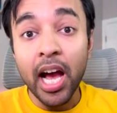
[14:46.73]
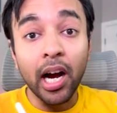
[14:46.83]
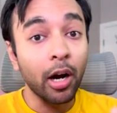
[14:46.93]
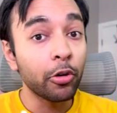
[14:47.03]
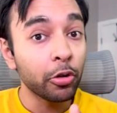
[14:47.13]

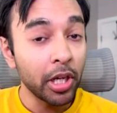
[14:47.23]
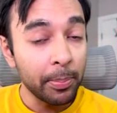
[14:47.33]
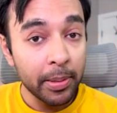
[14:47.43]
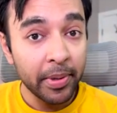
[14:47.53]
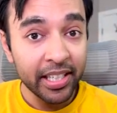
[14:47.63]
How do you
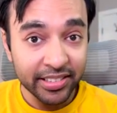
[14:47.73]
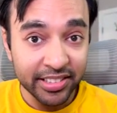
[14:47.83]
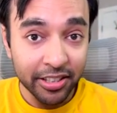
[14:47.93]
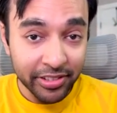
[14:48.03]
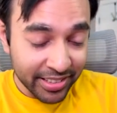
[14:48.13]
implement a
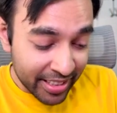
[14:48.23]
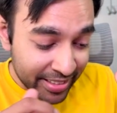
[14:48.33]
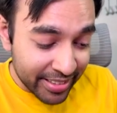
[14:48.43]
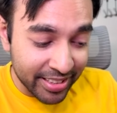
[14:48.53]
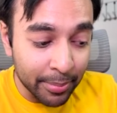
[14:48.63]
service
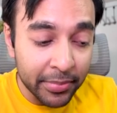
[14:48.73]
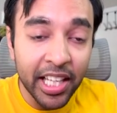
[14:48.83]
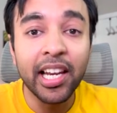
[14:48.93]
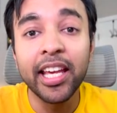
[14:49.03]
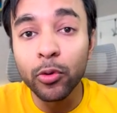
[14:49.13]

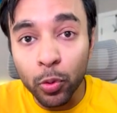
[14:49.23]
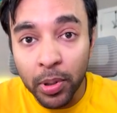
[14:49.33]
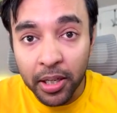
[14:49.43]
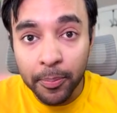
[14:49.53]
something like Uber?